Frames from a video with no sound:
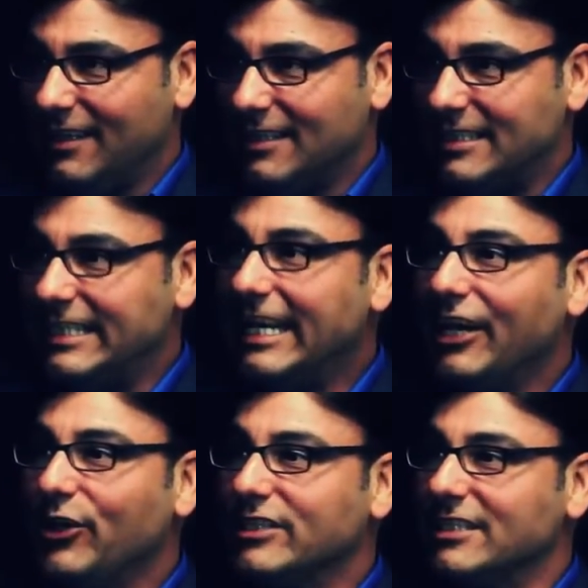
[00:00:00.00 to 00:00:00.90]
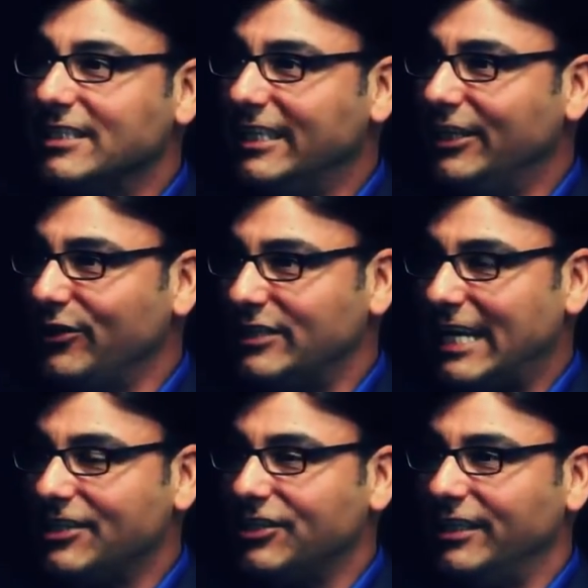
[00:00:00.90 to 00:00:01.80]
CIOs and CEOs
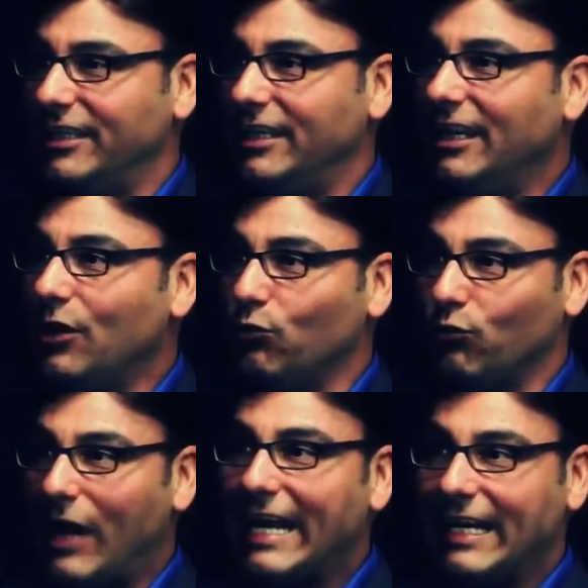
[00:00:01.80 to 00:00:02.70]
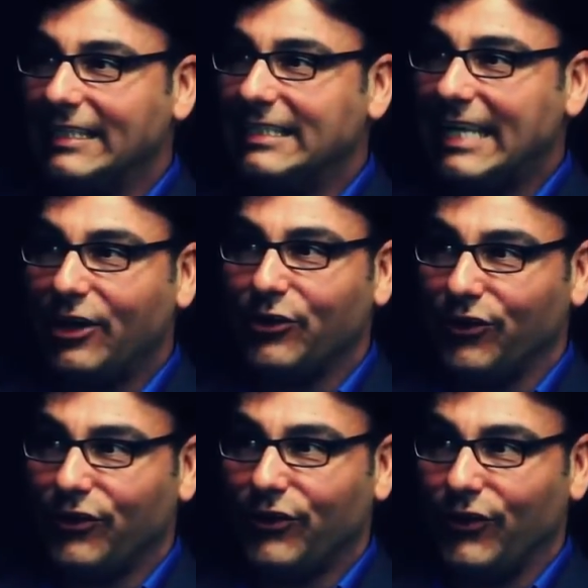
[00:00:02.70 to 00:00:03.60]
actually rank it second or
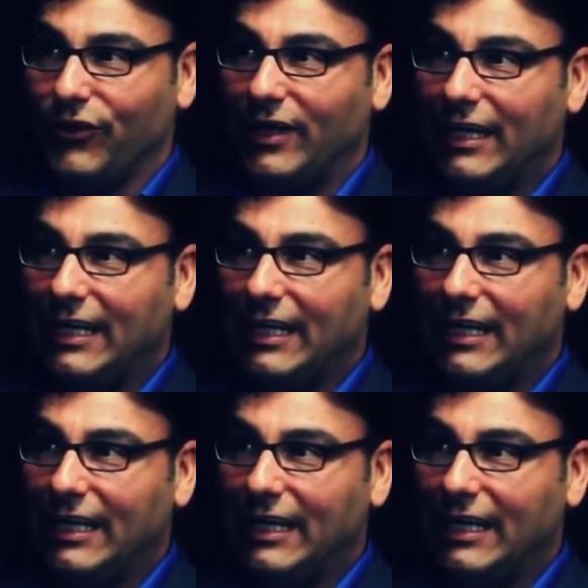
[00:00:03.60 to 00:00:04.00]
third